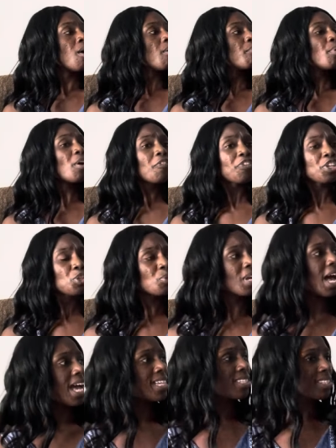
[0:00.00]
Both of you
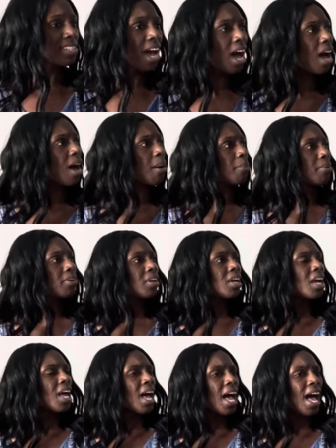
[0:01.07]
guys, stop.
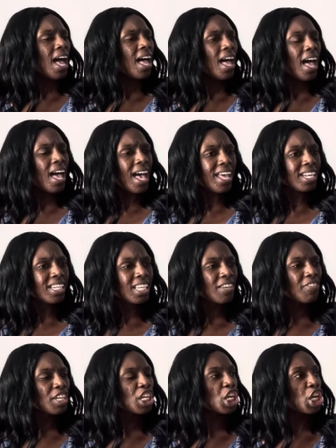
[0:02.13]
I didn't
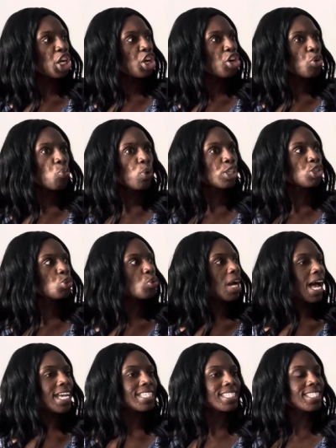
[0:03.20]
even hear what you
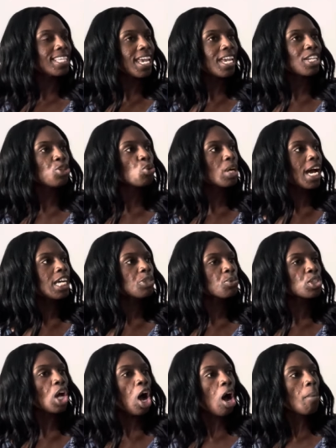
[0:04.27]
guys said. You guys was
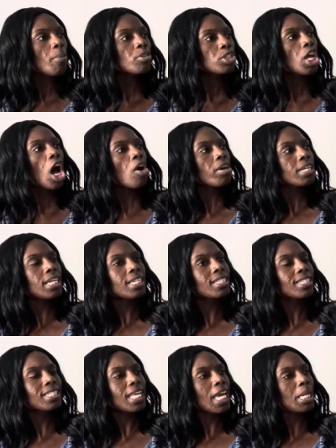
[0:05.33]
almost talking at the
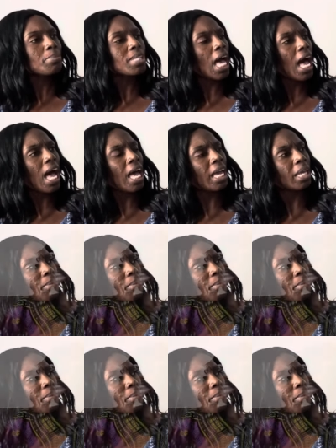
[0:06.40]
same time.